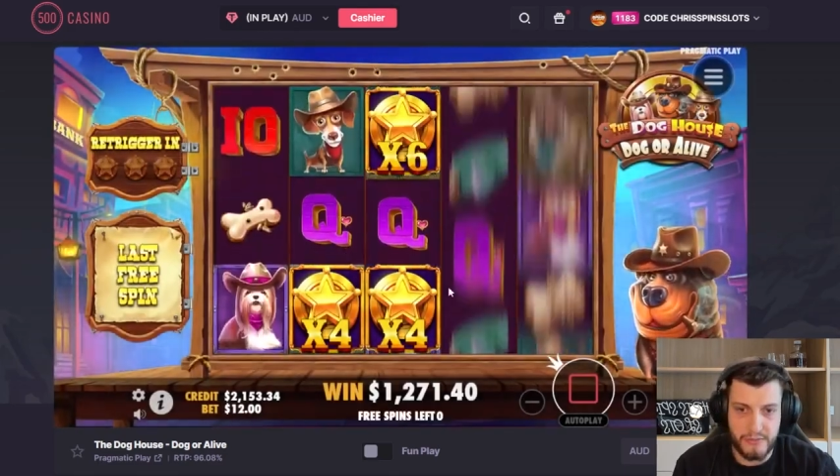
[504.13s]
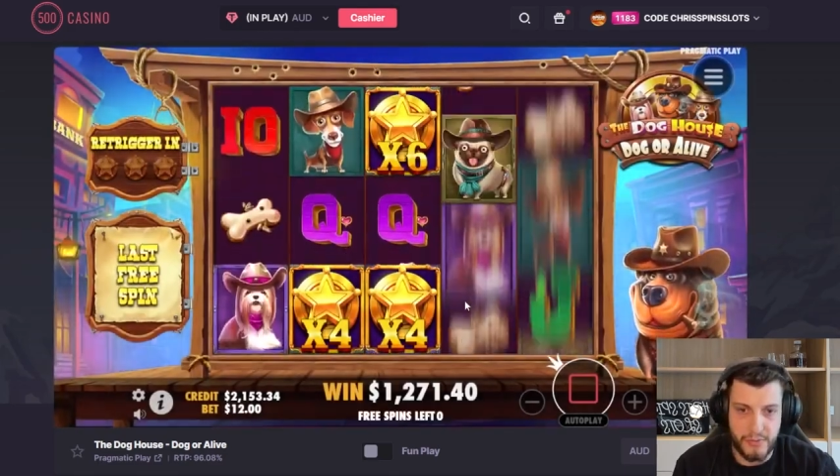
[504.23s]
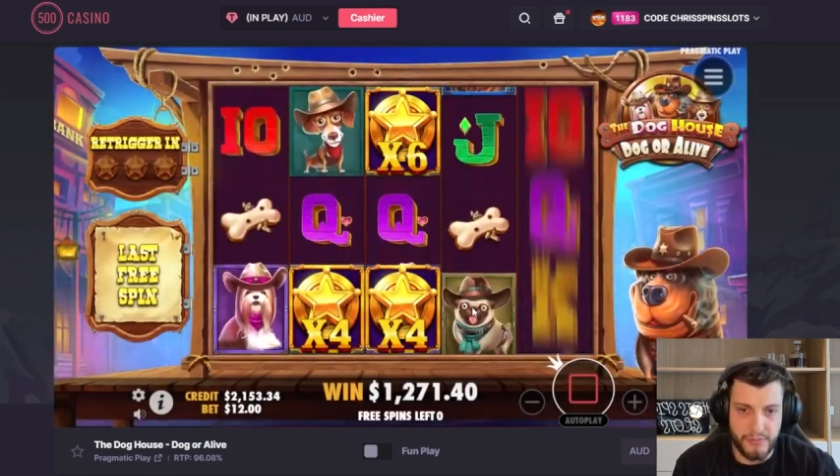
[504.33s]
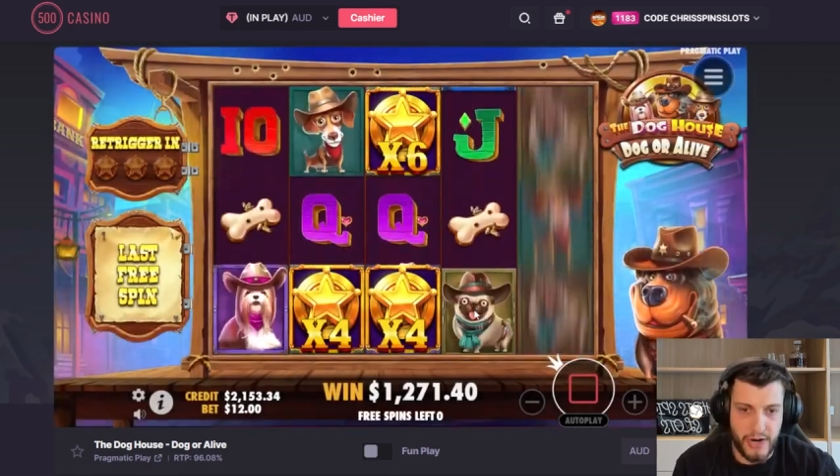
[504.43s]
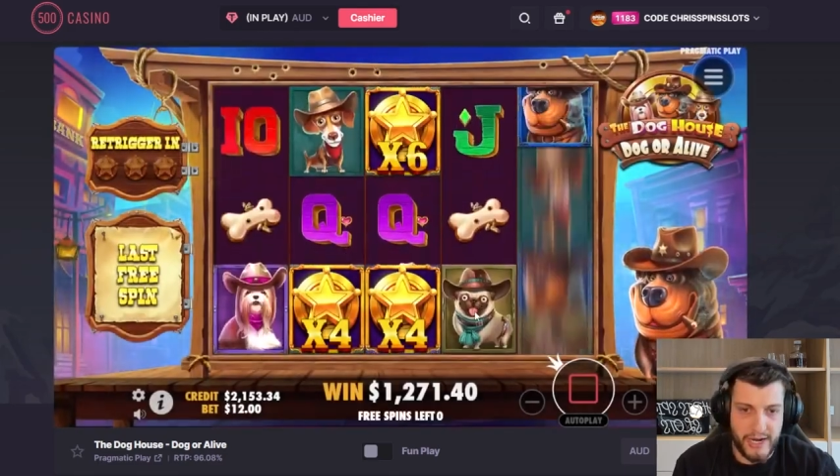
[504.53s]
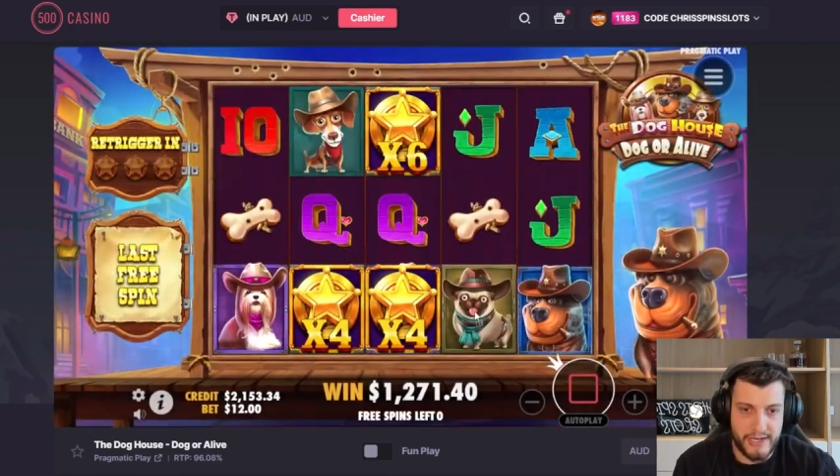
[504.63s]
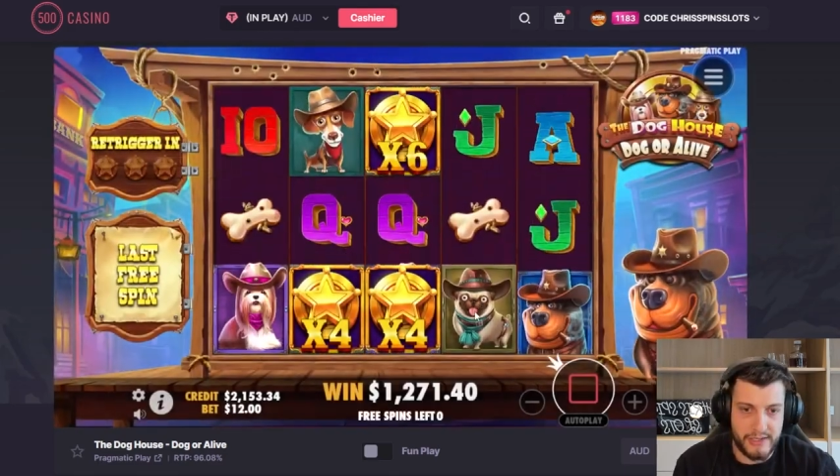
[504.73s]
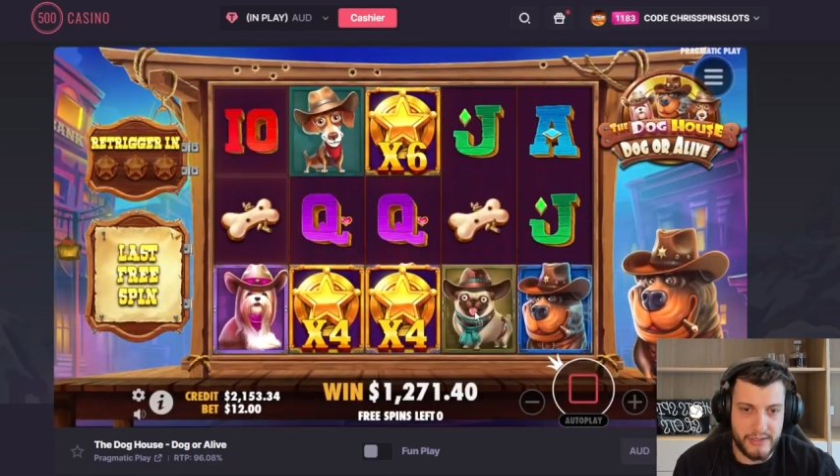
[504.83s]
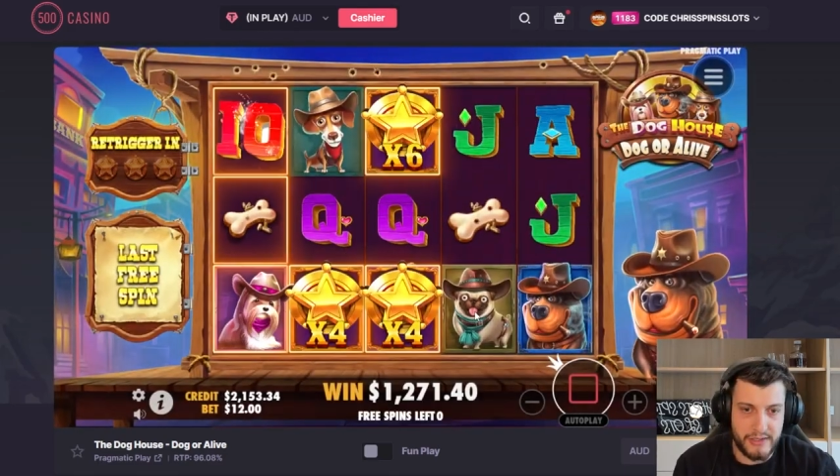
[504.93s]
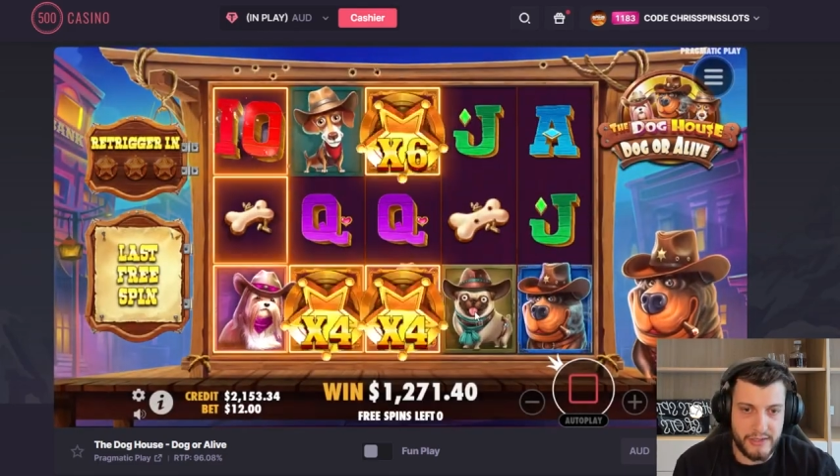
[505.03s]
Bottom right.
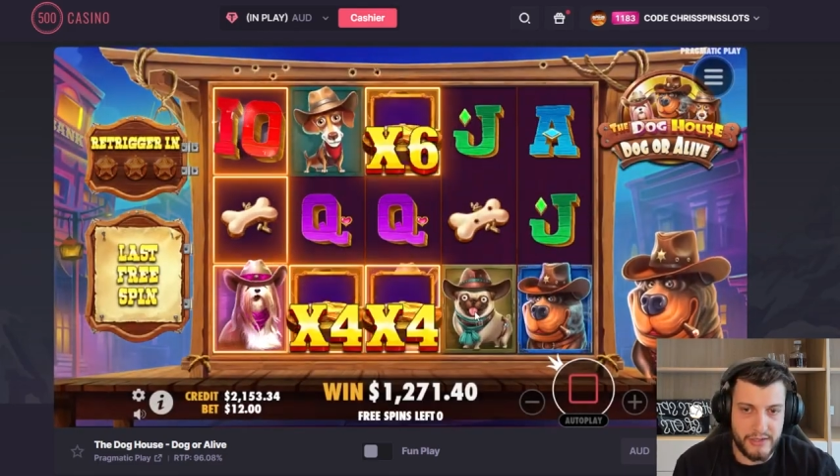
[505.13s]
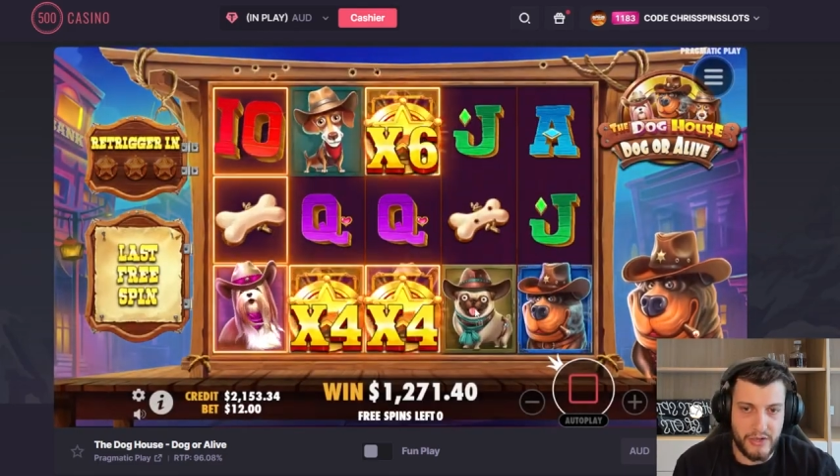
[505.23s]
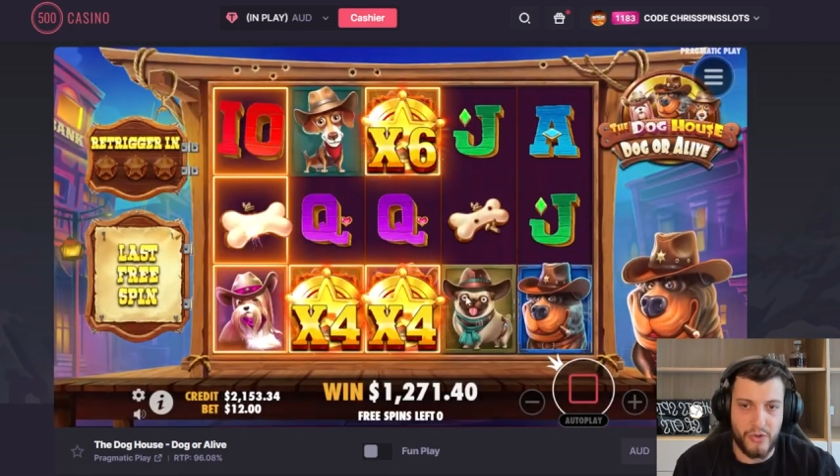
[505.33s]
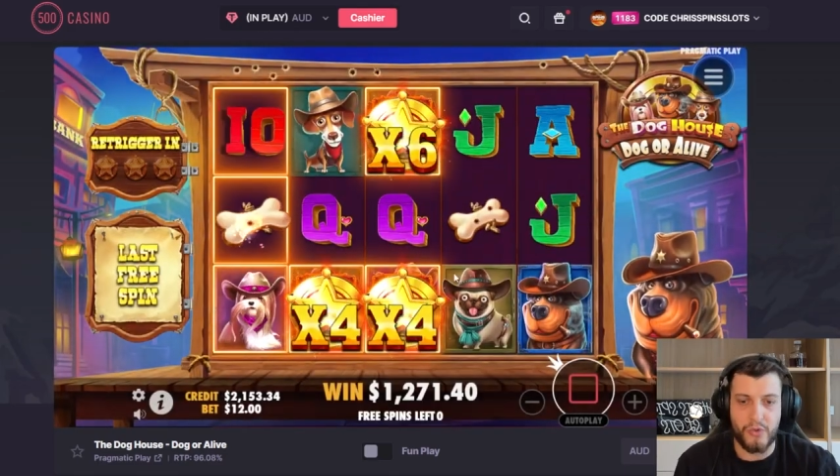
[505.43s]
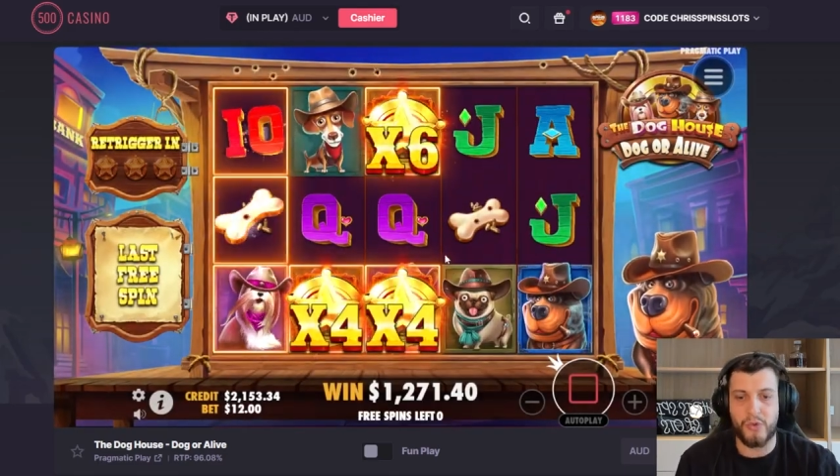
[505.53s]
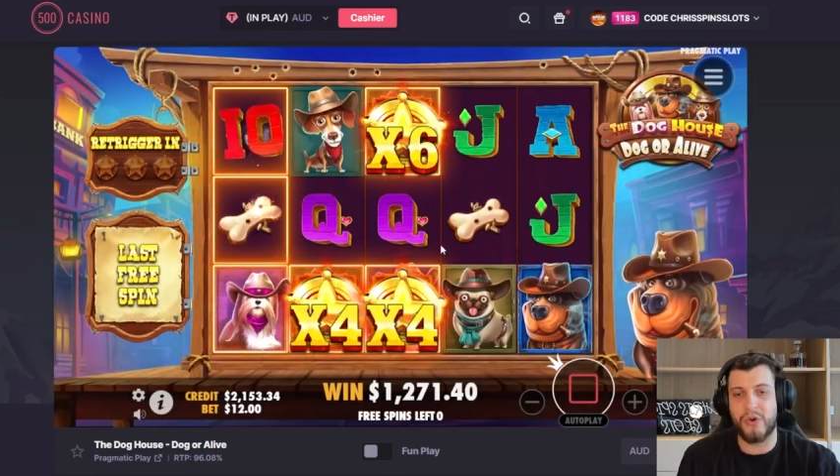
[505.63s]
Oh,